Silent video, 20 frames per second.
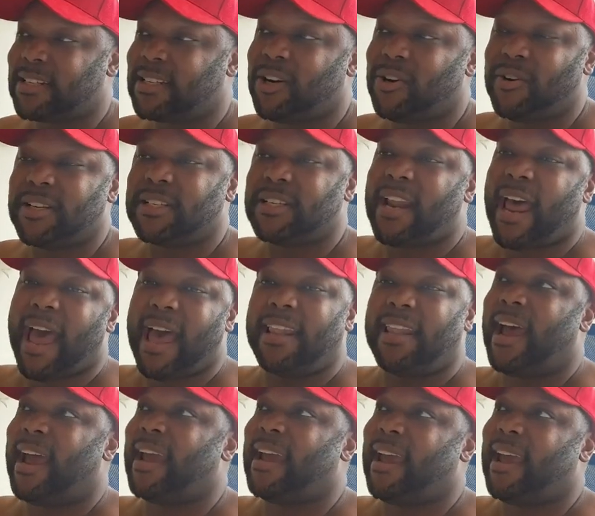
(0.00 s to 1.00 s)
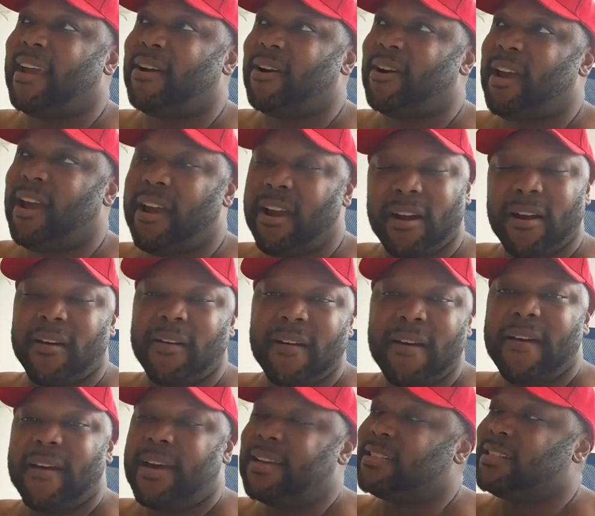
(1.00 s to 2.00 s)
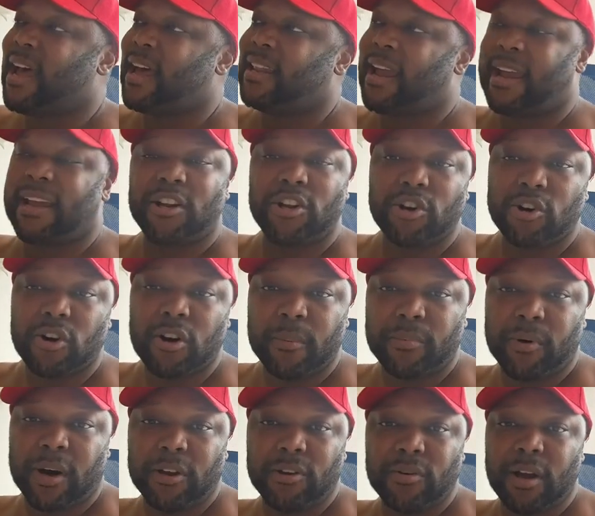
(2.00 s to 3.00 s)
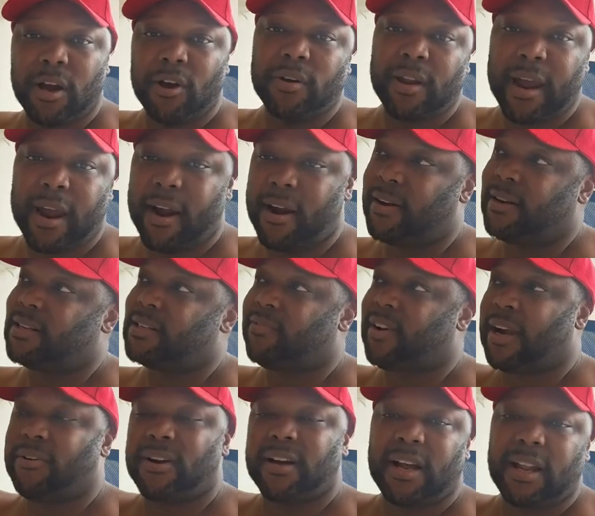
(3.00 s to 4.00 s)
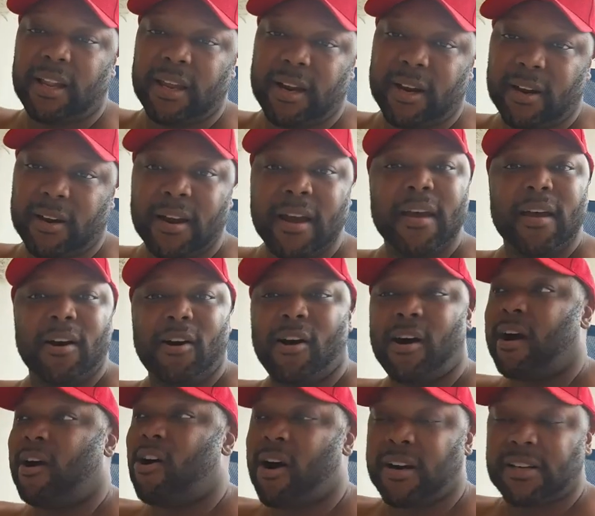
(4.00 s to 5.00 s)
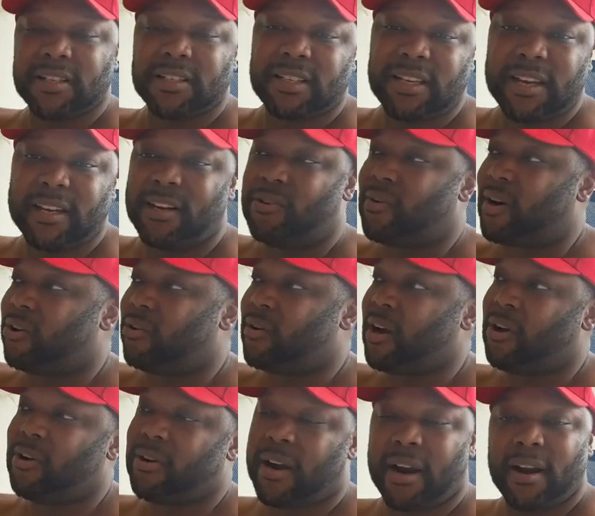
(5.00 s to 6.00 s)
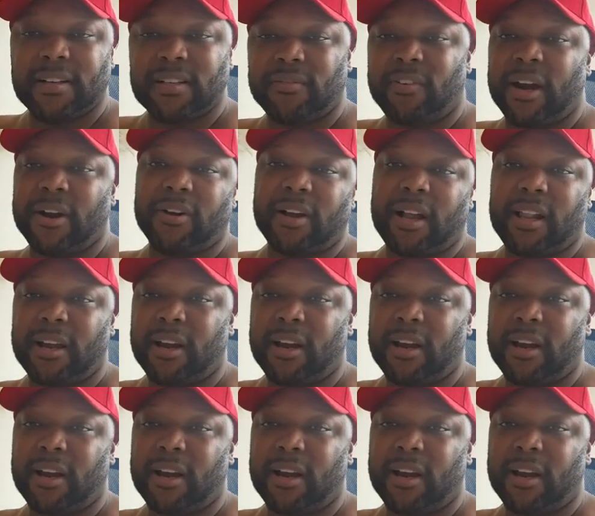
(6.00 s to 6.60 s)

So it's not like here, it's not like Europe where you go there and it's very clear, or Argentina where you go there and it's very